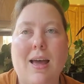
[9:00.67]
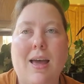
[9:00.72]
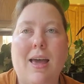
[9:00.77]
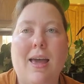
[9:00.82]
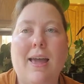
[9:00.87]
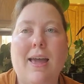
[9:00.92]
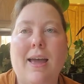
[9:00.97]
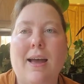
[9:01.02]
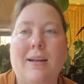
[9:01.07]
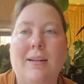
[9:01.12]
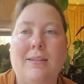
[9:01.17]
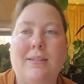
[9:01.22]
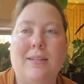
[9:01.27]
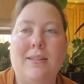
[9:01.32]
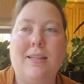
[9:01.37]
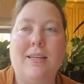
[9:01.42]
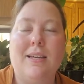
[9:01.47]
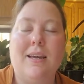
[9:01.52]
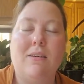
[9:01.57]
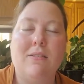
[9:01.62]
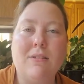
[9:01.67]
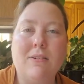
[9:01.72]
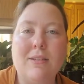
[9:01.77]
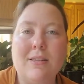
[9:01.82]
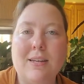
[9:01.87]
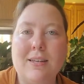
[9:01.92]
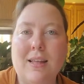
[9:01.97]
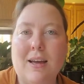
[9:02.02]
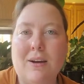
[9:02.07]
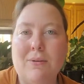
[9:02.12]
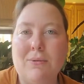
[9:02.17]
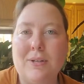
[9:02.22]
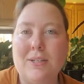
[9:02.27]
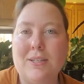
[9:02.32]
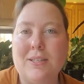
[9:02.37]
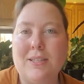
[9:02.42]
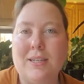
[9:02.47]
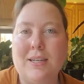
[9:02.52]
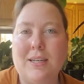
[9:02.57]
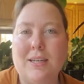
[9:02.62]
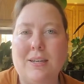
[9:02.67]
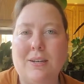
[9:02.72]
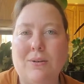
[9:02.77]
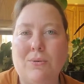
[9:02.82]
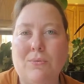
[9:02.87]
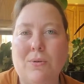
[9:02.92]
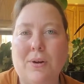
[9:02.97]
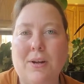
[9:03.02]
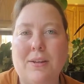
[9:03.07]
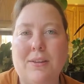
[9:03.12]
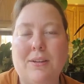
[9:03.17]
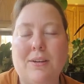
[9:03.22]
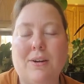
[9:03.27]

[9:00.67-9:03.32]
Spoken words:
And the other thing that we see with